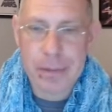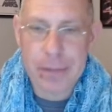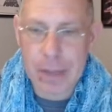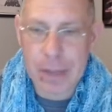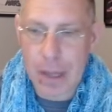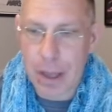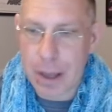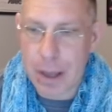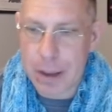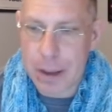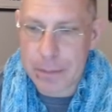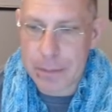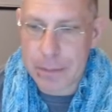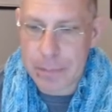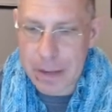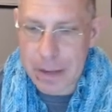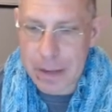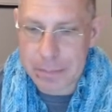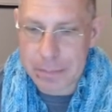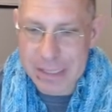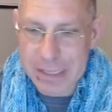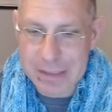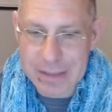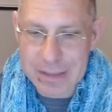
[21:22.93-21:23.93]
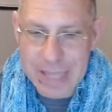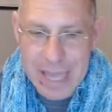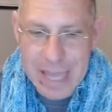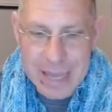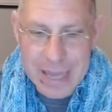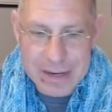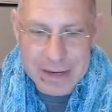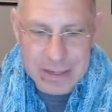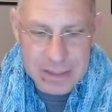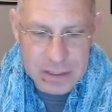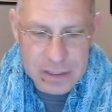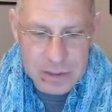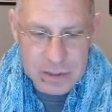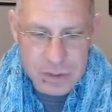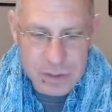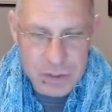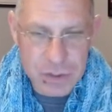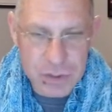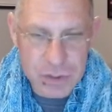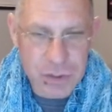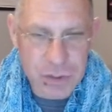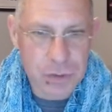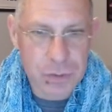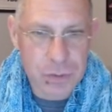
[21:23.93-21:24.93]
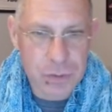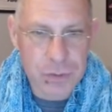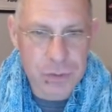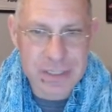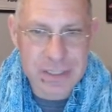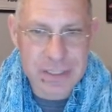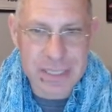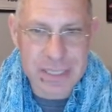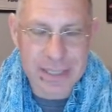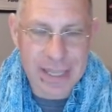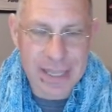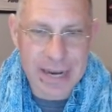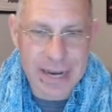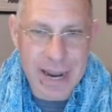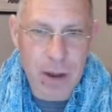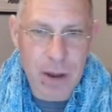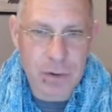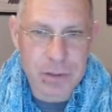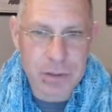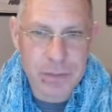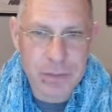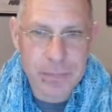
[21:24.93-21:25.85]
Um, I'd be glad to send that out.